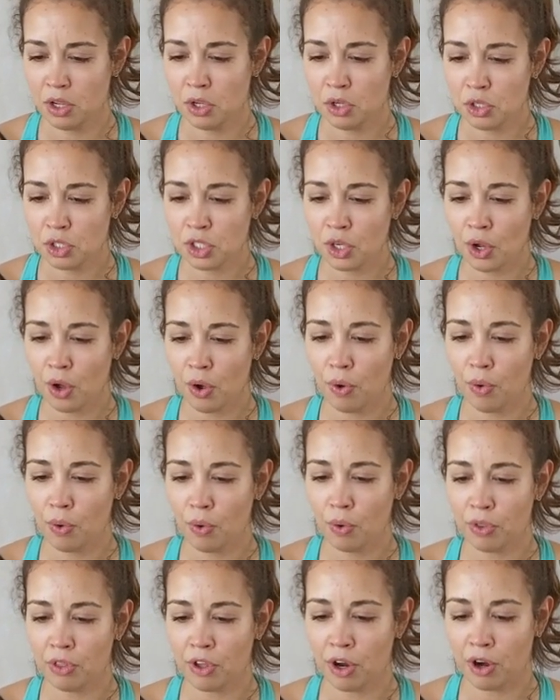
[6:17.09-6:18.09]
So
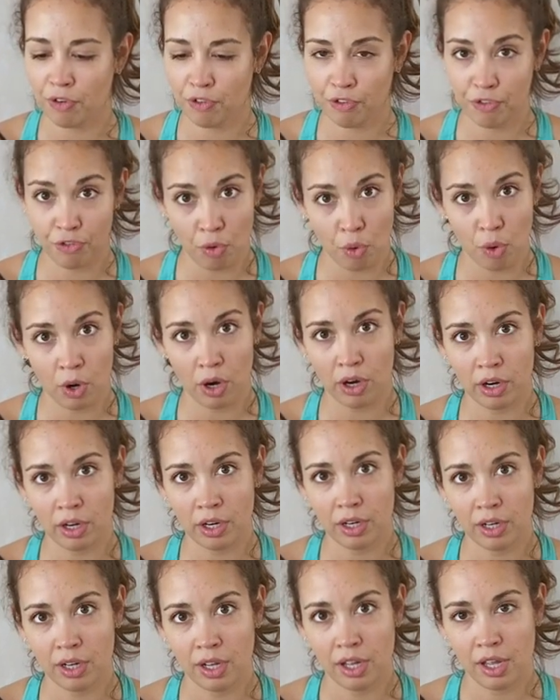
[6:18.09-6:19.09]
there are four
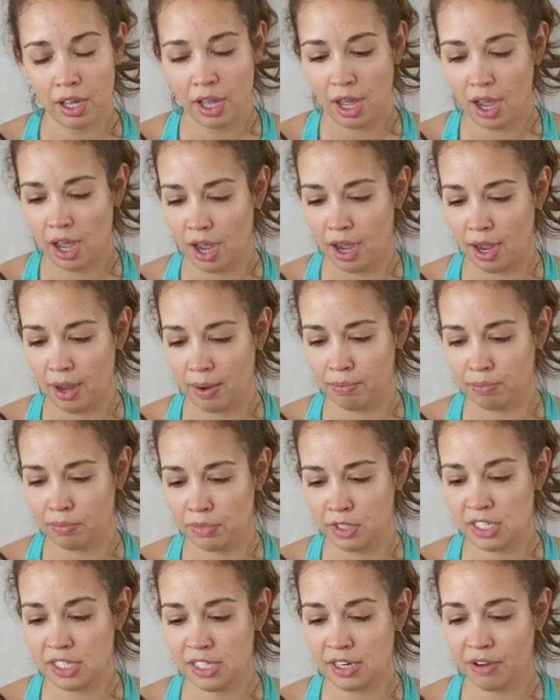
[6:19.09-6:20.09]
um,
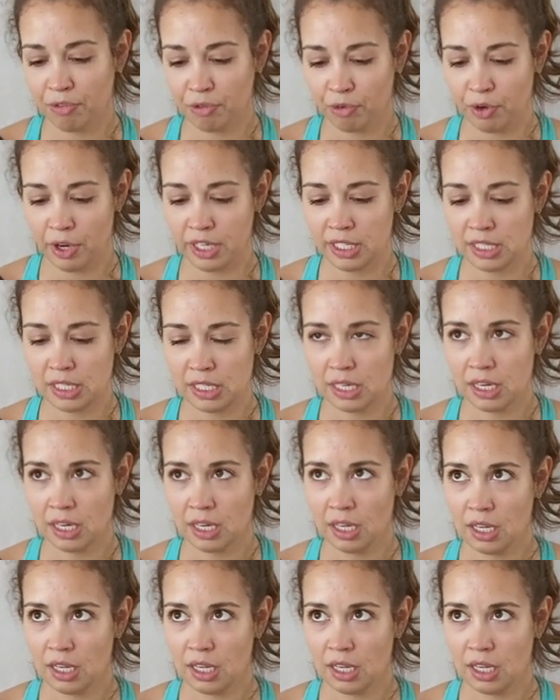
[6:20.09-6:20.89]
different